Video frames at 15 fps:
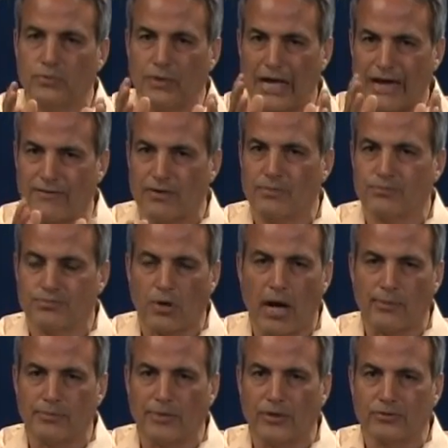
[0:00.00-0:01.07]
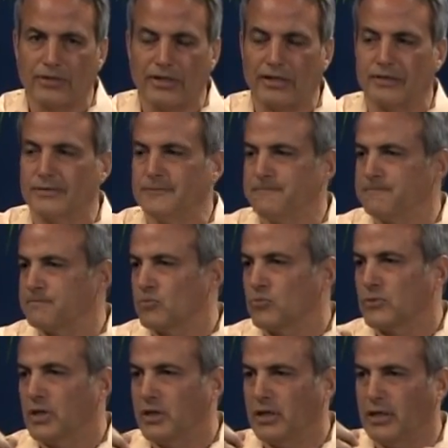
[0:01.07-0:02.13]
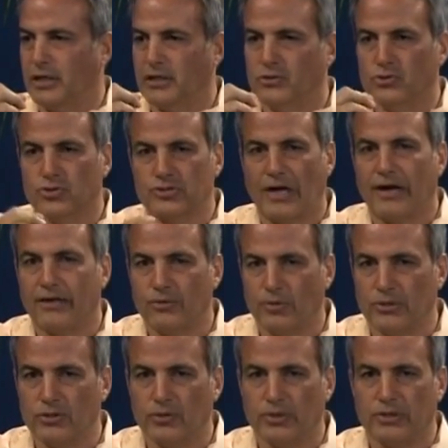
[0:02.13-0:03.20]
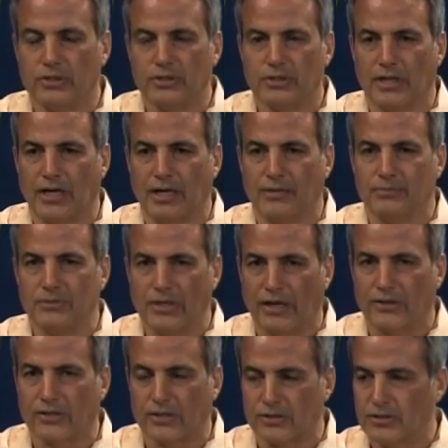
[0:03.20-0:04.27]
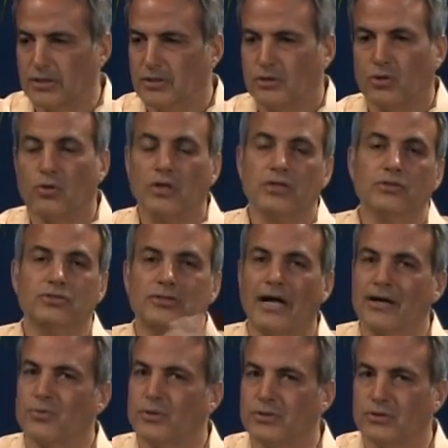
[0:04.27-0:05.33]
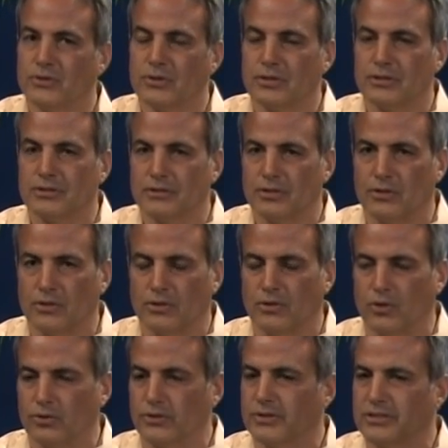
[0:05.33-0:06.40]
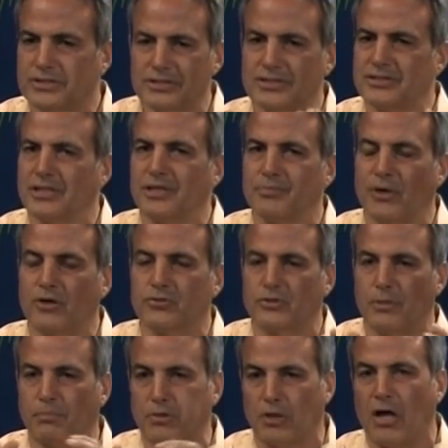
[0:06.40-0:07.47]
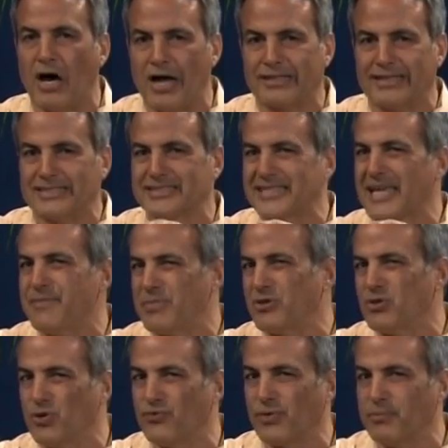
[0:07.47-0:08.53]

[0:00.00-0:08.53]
have a problem out there, and you started when you were younger, or you started when you were older, this is still about the block that's keeping you from